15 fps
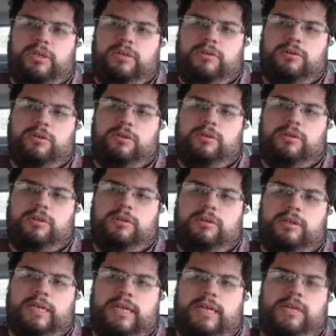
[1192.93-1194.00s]
I don't know the
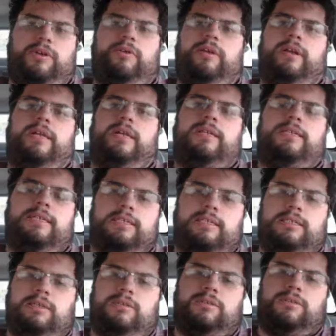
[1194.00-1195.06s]
nitty-gritty
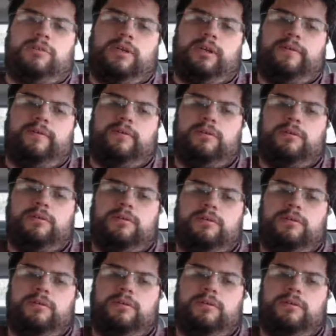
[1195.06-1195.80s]
details or whatever.